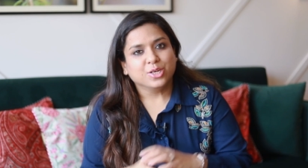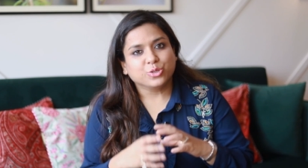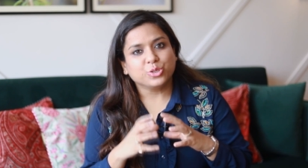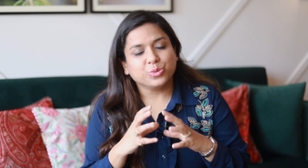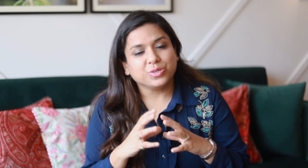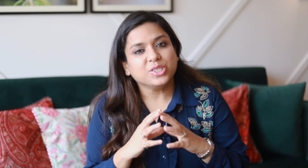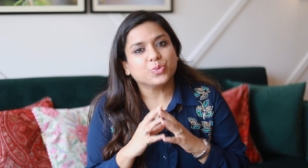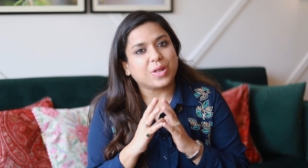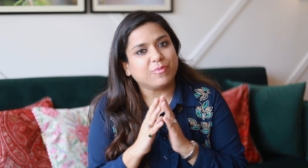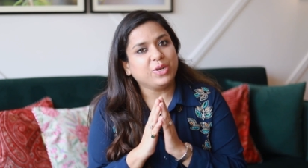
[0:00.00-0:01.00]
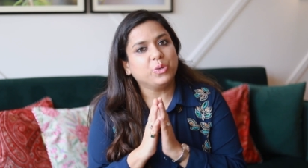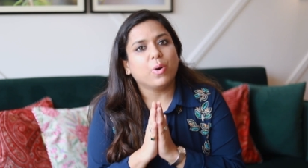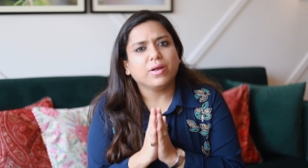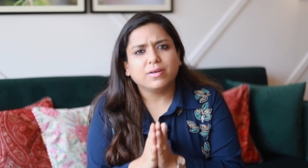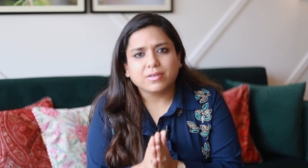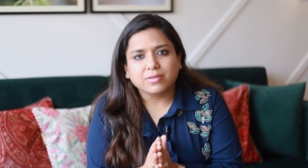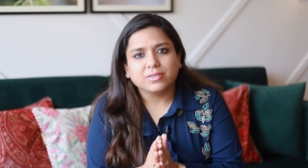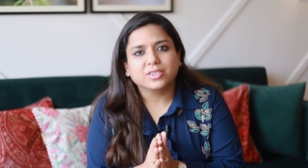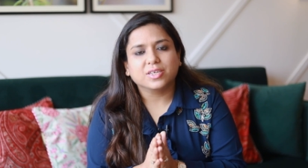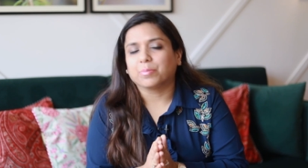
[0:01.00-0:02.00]
So, students, when we do our
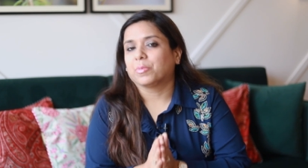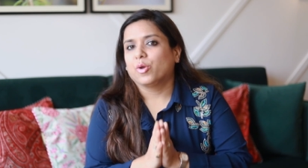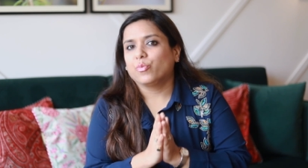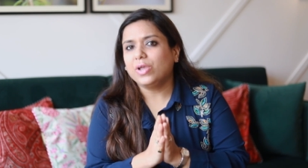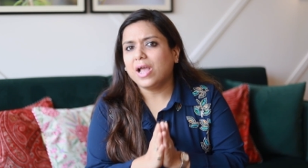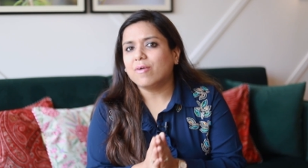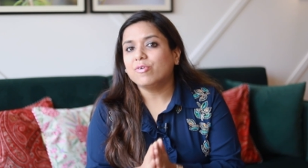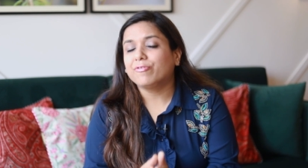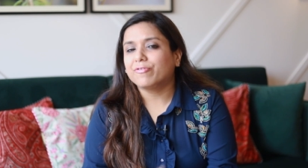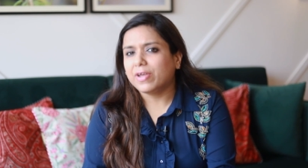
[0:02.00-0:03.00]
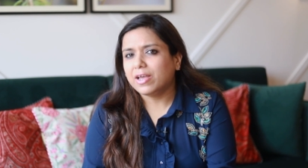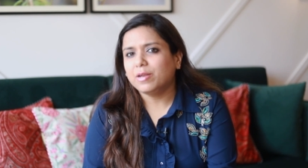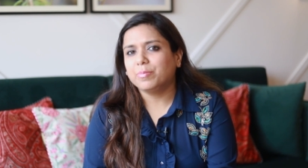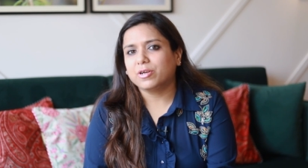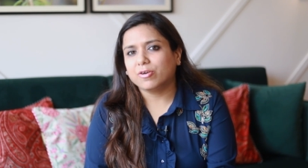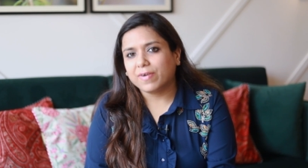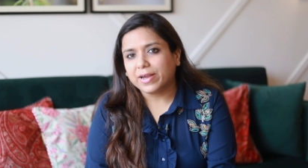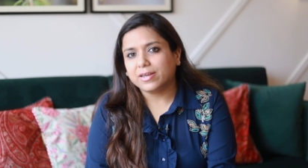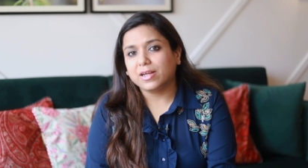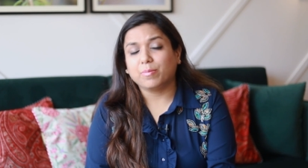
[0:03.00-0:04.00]
internship, we have a fair bit of
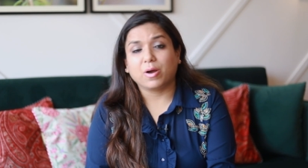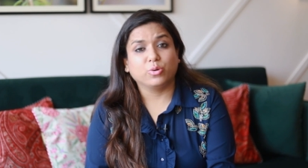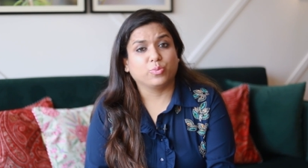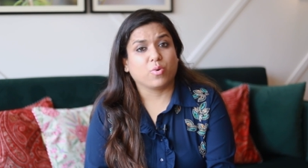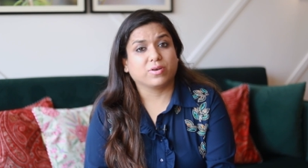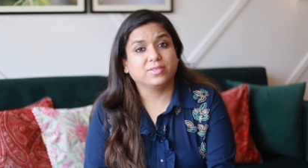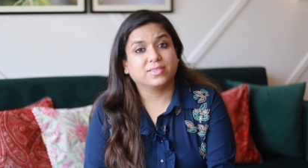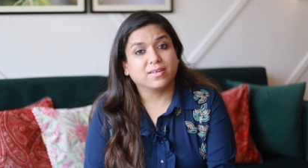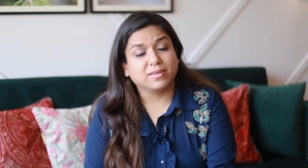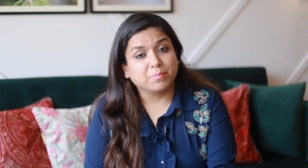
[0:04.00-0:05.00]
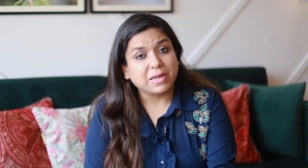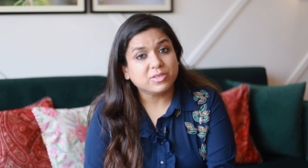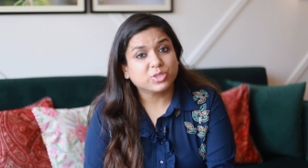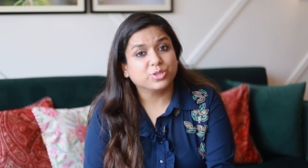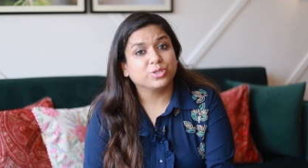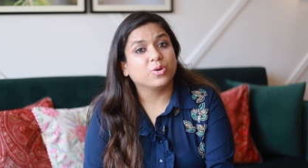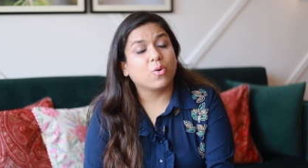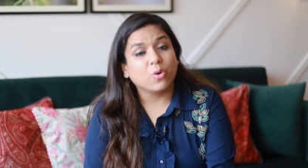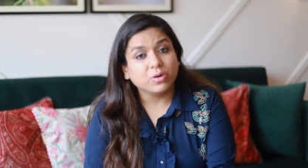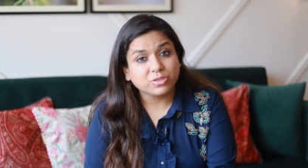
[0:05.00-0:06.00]
idea about what is there in medicine
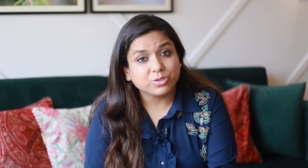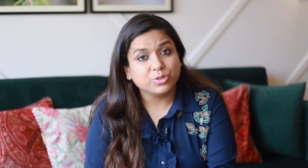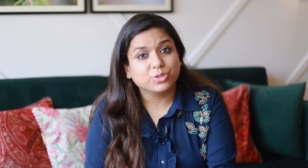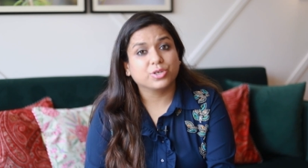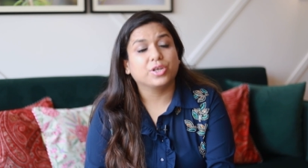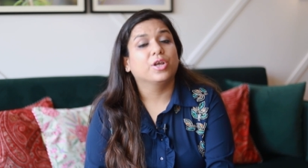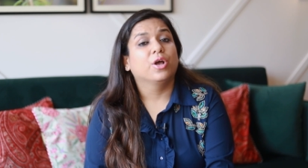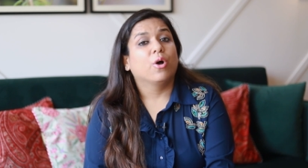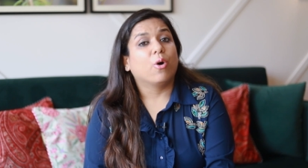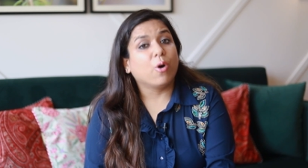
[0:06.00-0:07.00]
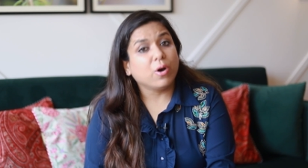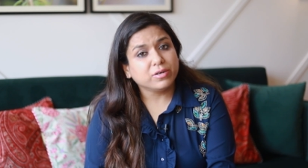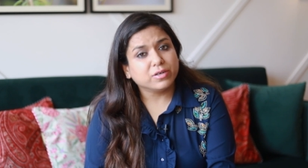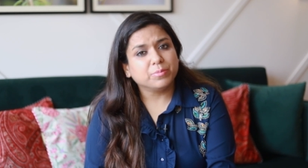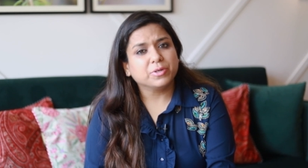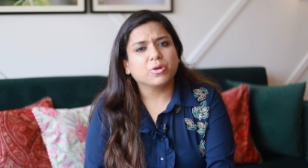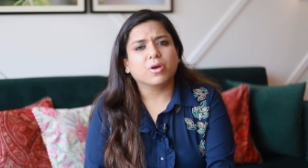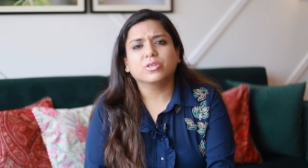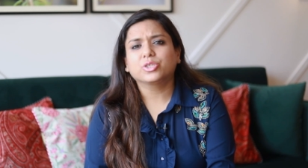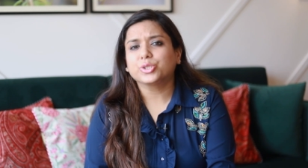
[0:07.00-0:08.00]
or surgery or
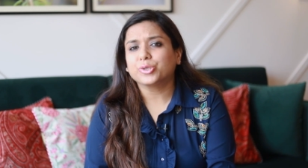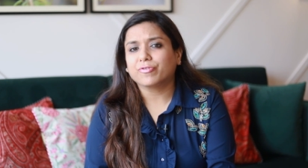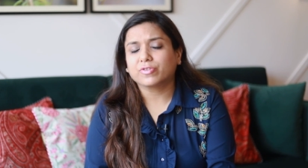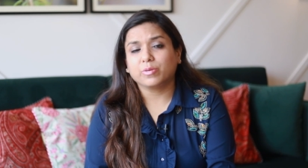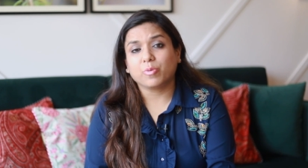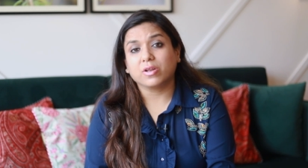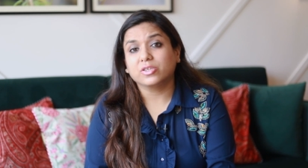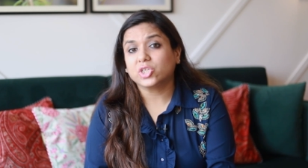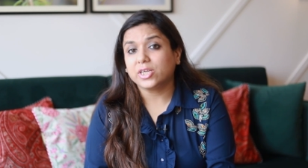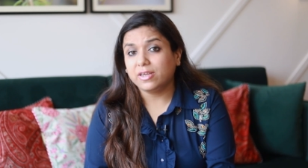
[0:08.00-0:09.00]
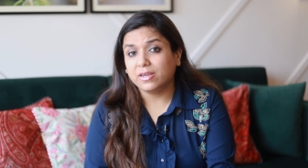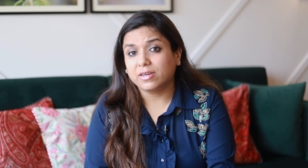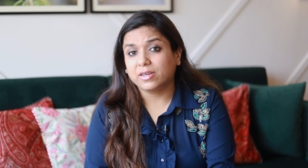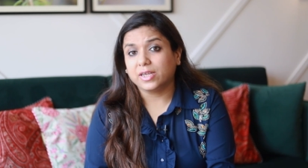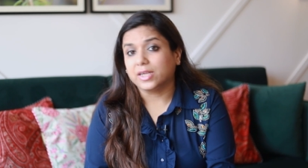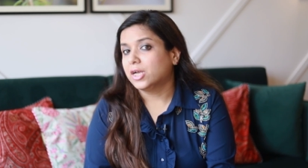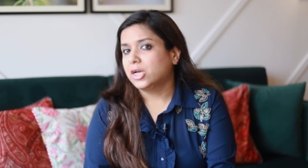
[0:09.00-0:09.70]
dermatology, ophthalmology, E N T.